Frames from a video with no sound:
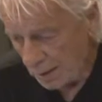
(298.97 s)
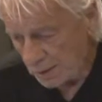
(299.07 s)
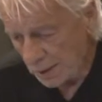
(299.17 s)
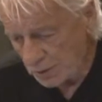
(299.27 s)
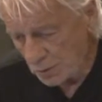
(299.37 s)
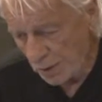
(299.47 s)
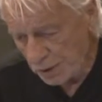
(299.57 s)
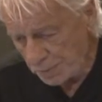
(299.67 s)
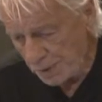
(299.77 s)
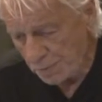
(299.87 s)
That's the way it's
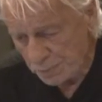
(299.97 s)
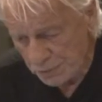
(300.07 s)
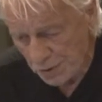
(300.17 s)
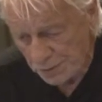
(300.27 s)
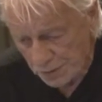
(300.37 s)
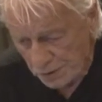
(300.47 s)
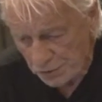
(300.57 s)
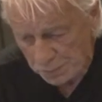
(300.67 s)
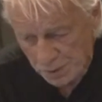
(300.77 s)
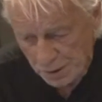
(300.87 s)
being presented. I
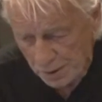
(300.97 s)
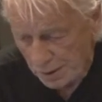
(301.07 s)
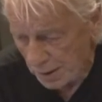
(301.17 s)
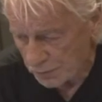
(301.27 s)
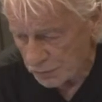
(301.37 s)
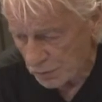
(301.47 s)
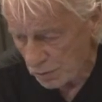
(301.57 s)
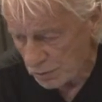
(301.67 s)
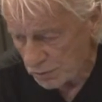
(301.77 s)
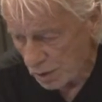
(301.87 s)
just played it in half strokes